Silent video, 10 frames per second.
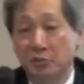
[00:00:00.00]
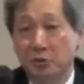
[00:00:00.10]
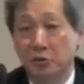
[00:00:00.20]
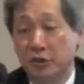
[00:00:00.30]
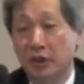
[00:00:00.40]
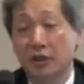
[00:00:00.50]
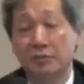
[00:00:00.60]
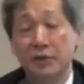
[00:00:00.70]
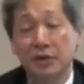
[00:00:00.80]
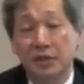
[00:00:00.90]
should support
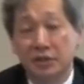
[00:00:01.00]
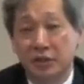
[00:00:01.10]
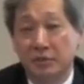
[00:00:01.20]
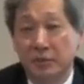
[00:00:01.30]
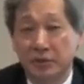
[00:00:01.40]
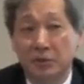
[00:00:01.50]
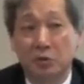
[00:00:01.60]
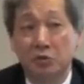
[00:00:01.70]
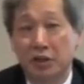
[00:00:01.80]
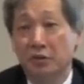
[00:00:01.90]
uh,
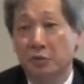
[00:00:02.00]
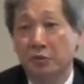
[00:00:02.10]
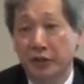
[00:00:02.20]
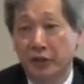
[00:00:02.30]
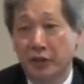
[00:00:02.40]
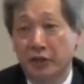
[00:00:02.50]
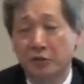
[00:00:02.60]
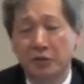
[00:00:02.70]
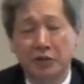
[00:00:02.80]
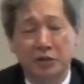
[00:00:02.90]
support South Korea.
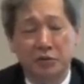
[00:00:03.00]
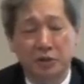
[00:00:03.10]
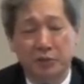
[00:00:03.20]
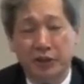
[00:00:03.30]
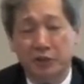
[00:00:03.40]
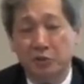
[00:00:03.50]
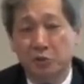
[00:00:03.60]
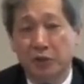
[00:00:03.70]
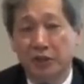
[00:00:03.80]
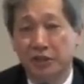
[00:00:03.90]
I don't think this was a
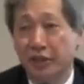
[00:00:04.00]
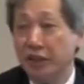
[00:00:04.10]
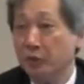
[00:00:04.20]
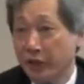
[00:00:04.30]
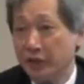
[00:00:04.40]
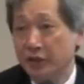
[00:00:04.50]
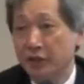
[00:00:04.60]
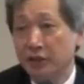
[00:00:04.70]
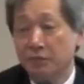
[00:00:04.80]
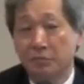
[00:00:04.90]
practical strategy anyway,
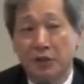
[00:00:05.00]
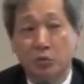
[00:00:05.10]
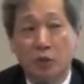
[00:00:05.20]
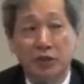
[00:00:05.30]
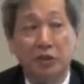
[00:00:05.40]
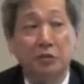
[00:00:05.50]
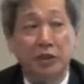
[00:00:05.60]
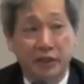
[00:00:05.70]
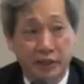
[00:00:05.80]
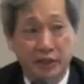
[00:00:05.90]
but what
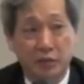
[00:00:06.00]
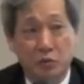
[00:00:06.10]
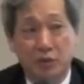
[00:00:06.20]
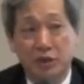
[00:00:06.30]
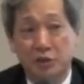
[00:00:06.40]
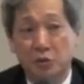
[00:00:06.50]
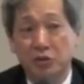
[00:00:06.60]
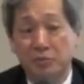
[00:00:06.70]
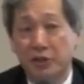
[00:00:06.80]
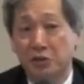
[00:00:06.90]
you did was a
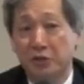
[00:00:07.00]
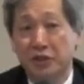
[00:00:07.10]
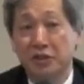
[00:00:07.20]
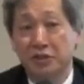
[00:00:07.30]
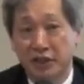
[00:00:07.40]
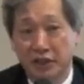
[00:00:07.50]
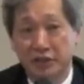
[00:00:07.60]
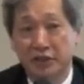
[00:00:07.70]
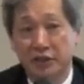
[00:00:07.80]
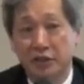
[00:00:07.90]
joint military
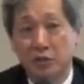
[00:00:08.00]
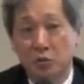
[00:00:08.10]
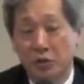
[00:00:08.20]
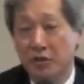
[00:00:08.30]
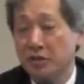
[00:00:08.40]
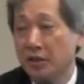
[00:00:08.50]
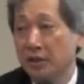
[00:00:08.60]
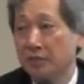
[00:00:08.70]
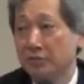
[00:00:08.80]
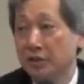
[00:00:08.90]
exercise with
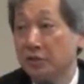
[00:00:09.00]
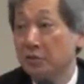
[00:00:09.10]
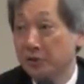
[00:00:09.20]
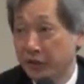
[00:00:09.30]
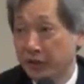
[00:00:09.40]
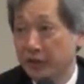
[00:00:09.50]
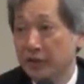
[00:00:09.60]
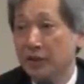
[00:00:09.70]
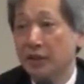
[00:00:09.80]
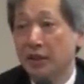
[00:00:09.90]
um, South Korea,
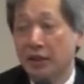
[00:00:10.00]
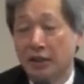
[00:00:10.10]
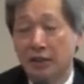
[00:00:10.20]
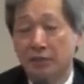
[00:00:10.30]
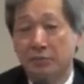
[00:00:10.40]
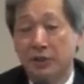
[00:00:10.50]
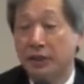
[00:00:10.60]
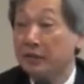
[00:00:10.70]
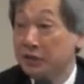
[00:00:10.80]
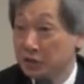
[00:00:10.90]

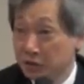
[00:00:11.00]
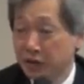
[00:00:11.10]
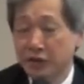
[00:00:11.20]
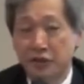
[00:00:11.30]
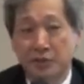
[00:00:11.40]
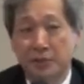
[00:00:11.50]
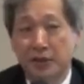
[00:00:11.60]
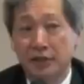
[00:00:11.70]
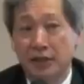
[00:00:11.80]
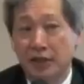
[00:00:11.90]
um, including
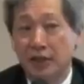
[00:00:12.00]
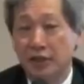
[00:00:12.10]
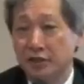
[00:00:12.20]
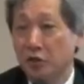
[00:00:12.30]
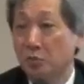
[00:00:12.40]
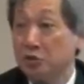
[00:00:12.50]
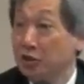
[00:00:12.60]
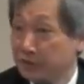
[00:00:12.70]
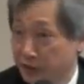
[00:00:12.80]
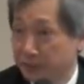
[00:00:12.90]
Japan as an
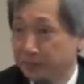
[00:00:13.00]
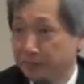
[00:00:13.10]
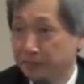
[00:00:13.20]
observer.